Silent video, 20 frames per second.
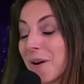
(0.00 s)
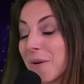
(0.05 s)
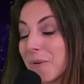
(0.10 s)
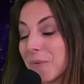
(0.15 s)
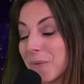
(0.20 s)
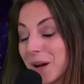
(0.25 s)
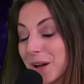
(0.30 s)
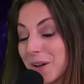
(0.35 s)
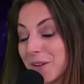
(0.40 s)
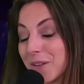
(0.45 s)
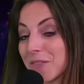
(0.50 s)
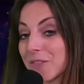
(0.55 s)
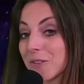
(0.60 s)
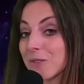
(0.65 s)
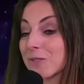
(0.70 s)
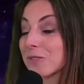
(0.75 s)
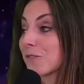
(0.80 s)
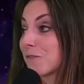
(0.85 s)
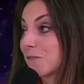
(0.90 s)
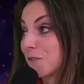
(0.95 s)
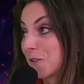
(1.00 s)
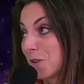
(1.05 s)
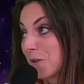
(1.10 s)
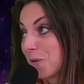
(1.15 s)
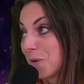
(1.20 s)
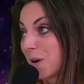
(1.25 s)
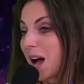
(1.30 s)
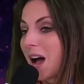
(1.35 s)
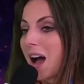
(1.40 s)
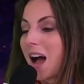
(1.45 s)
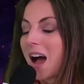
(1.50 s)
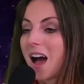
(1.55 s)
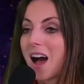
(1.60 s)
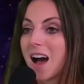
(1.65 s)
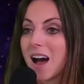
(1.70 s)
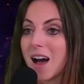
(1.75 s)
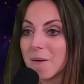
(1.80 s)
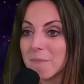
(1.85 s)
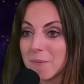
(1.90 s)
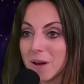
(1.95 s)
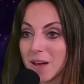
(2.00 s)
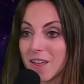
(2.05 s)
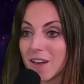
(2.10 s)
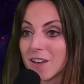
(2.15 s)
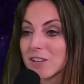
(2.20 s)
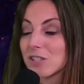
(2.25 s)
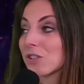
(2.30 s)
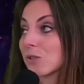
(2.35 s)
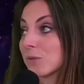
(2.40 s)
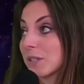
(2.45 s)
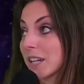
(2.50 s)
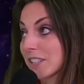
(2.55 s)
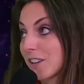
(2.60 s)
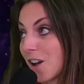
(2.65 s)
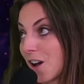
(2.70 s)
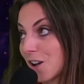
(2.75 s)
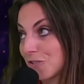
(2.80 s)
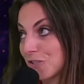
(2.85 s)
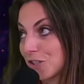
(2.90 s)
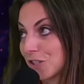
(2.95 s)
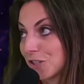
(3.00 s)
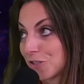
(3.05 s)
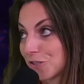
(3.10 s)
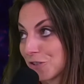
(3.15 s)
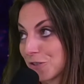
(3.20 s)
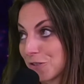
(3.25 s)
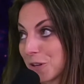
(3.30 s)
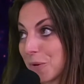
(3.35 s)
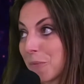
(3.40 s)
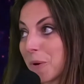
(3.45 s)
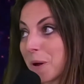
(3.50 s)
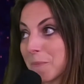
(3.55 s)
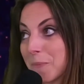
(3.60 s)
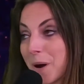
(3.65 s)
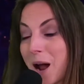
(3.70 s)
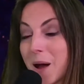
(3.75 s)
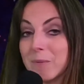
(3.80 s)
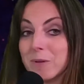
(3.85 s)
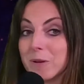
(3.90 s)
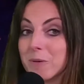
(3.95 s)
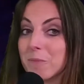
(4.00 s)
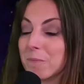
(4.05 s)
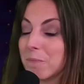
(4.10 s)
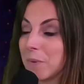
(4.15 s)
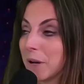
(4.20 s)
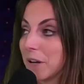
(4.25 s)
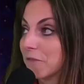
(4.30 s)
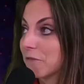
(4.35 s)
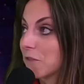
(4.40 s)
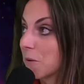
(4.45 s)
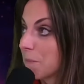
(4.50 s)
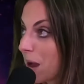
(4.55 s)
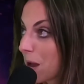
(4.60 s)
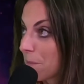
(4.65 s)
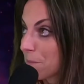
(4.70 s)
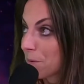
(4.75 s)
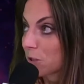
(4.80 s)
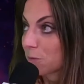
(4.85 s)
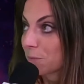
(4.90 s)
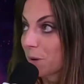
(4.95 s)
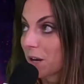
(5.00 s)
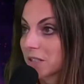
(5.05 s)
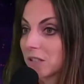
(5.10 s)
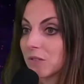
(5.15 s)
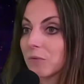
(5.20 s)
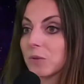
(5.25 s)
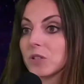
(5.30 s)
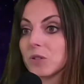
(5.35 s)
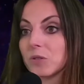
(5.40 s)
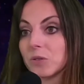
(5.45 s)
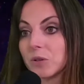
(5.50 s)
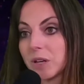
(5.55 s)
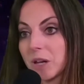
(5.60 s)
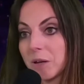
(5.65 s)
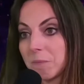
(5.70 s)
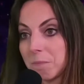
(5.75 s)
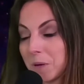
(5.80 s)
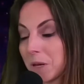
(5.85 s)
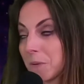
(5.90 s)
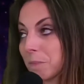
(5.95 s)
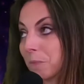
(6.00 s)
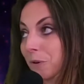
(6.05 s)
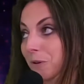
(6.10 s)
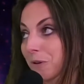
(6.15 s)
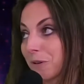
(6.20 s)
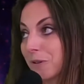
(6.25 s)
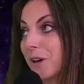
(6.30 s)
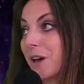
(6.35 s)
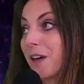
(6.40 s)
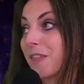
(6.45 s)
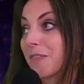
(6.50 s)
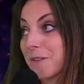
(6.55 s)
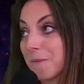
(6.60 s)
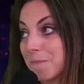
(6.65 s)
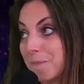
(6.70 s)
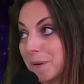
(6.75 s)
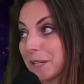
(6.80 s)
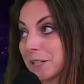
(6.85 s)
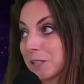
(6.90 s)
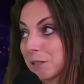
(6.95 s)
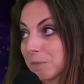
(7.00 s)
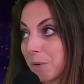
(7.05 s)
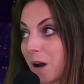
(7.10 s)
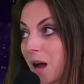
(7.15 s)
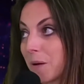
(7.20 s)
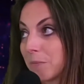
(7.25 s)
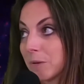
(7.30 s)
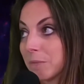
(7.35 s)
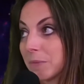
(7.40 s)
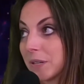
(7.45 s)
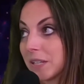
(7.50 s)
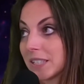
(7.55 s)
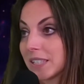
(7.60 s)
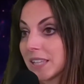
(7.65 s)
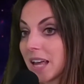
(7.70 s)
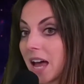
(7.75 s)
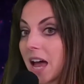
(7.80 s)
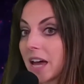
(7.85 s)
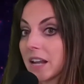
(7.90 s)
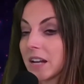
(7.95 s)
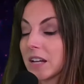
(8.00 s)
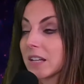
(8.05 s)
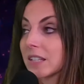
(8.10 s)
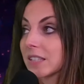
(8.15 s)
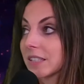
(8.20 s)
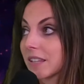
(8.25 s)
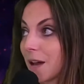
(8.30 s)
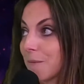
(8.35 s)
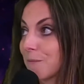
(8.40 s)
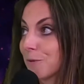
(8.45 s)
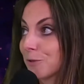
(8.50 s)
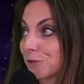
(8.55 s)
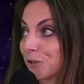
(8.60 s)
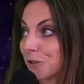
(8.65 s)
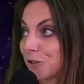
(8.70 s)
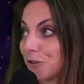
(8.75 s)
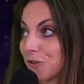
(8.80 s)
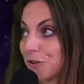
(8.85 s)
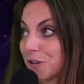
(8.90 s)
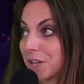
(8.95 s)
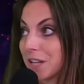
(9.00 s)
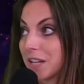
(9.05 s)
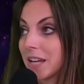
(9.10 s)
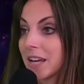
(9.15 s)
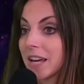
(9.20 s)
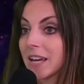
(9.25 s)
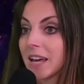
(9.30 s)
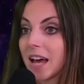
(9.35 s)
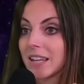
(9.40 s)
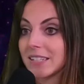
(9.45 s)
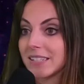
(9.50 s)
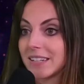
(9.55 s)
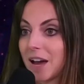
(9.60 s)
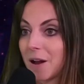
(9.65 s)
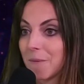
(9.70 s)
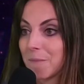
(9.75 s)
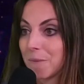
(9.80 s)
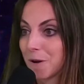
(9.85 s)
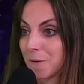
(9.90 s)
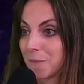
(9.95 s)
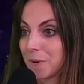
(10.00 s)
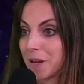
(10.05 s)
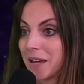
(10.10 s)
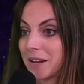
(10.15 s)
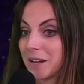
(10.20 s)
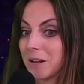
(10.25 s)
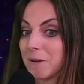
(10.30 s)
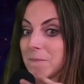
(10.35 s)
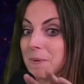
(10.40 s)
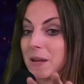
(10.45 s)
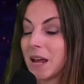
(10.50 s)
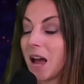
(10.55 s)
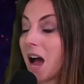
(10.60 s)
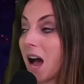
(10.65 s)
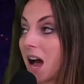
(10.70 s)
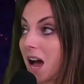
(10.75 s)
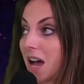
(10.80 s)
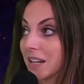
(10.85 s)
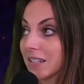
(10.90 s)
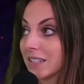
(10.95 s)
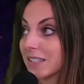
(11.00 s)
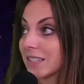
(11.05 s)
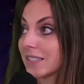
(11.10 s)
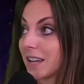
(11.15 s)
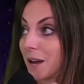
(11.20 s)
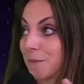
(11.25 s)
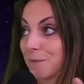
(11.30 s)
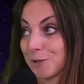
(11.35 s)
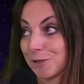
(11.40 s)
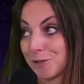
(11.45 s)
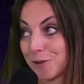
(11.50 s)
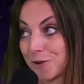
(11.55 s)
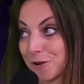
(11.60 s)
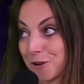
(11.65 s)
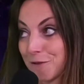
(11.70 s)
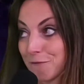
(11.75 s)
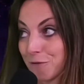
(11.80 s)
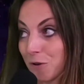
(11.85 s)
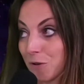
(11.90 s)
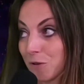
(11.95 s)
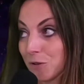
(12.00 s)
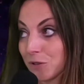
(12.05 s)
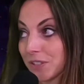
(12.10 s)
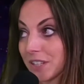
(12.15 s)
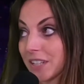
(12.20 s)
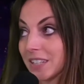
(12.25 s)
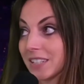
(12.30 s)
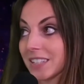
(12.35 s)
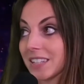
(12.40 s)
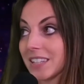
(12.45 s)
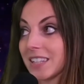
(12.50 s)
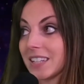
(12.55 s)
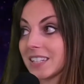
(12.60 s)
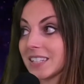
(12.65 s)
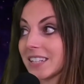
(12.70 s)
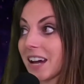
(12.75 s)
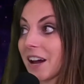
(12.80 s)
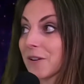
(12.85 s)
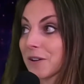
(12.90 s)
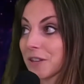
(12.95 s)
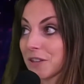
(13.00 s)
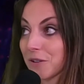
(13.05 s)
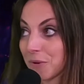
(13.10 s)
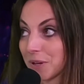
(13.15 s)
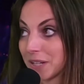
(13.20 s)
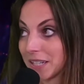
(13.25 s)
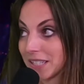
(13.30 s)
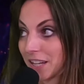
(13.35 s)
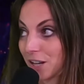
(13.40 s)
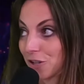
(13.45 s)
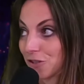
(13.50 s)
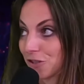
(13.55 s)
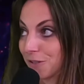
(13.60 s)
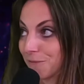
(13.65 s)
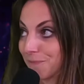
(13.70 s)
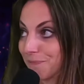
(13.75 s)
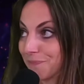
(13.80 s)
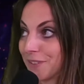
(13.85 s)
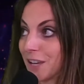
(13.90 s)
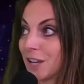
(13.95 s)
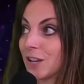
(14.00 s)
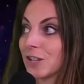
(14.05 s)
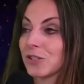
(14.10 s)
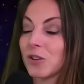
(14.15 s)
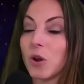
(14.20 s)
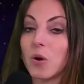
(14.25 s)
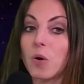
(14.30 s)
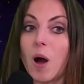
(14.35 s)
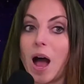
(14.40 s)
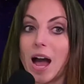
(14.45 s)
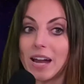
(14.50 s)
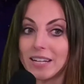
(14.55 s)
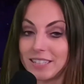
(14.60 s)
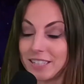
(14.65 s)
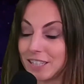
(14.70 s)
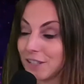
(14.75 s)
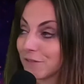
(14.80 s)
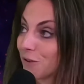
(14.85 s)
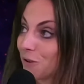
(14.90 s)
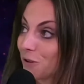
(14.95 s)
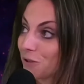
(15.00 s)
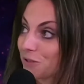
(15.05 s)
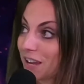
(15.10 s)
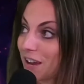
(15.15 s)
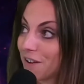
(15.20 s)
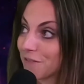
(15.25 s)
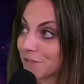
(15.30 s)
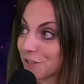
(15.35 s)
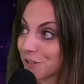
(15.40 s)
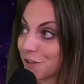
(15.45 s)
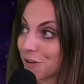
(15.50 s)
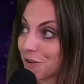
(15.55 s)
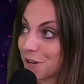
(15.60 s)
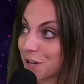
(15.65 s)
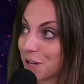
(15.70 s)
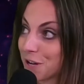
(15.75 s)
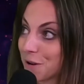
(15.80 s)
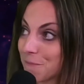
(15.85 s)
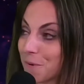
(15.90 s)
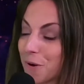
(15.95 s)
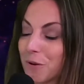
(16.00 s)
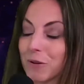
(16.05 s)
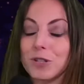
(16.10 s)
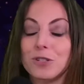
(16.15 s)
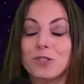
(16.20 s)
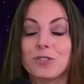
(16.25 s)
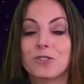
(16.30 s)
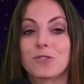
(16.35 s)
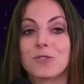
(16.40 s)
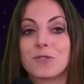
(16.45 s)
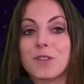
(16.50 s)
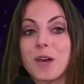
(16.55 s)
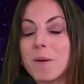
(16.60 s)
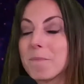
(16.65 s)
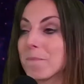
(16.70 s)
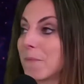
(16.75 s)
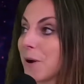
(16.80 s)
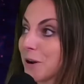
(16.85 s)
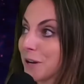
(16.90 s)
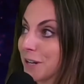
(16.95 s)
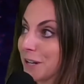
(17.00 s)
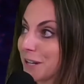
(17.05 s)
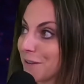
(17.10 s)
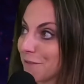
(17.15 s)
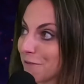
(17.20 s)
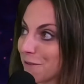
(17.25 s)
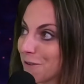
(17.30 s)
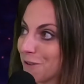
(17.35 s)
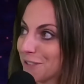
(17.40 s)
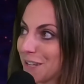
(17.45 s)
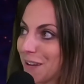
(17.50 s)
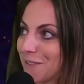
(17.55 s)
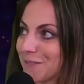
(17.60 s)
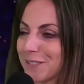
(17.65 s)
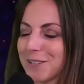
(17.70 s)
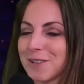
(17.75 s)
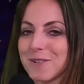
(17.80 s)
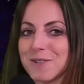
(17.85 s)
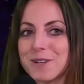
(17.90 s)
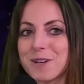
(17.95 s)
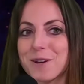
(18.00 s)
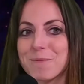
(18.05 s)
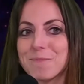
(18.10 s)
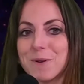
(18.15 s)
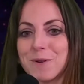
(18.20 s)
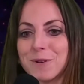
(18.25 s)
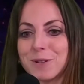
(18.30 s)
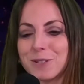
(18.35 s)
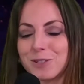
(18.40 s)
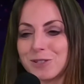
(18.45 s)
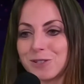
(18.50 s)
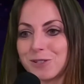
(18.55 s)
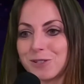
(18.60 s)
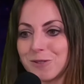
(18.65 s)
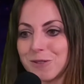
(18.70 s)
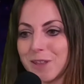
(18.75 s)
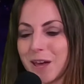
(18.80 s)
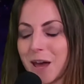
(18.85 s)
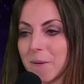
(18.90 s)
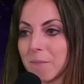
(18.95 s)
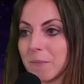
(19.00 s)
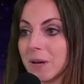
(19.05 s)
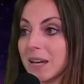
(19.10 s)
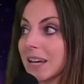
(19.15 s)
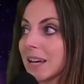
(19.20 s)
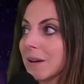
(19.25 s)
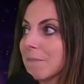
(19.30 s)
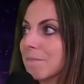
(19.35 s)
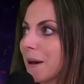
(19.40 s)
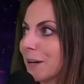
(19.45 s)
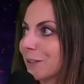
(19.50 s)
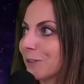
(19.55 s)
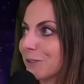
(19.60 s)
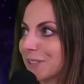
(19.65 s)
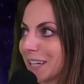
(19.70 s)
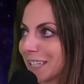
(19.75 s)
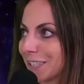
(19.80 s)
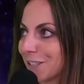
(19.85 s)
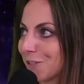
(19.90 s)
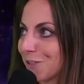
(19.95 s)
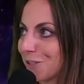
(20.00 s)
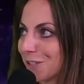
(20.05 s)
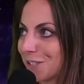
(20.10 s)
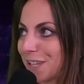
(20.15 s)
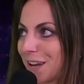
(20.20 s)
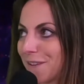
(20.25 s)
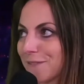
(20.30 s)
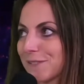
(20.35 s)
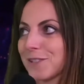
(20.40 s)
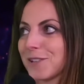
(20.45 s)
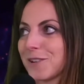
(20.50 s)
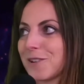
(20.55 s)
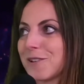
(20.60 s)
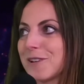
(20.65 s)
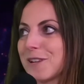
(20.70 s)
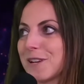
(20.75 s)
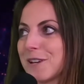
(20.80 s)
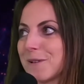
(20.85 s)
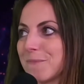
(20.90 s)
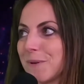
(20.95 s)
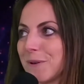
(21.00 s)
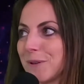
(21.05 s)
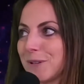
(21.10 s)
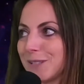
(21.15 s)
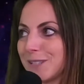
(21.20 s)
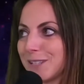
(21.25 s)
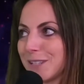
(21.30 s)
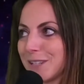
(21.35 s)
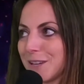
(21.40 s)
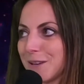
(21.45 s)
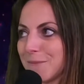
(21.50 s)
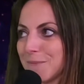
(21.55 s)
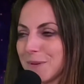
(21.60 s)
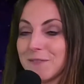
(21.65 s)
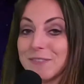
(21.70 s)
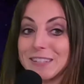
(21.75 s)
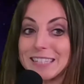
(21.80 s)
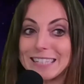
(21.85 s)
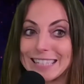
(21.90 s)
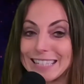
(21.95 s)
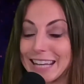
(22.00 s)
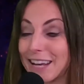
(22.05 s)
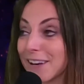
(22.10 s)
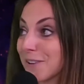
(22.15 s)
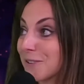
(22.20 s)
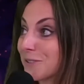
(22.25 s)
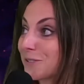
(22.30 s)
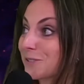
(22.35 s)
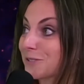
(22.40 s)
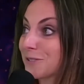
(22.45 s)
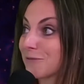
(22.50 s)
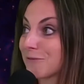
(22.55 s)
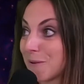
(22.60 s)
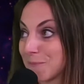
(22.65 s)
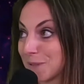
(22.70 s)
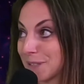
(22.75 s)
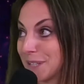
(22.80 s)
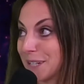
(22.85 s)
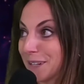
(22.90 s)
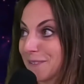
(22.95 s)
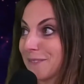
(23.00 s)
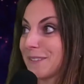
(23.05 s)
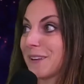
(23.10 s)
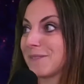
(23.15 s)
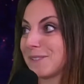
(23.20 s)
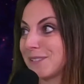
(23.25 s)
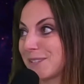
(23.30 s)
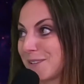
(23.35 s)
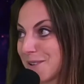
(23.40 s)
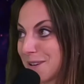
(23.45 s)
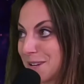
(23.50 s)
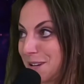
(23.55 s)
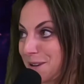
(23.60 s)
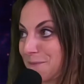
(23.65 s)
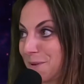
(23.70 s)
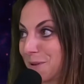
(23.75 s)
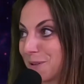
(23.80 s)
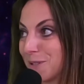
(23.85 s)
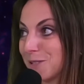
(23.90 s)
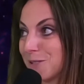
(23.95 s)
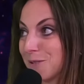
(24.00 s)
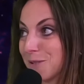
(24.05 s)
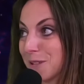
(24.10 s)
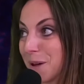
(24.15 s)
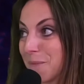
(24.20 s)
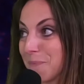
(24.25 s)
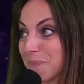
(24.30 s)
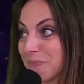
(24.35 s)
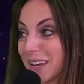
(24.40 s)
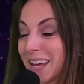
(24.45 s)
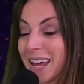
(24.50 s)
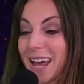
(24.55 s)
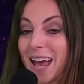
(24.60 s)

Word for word: Well, there's a few. So technology is certainly one problem, but from my perspective, when you look at people, the biggest problem is that cybersecurity has now permeated beyond cybersecurity roles into the entirety of the organization. So IT roles have security components to them, marketing roles have security components them, medical technicians have security components to them, even sales representatives have security components to them.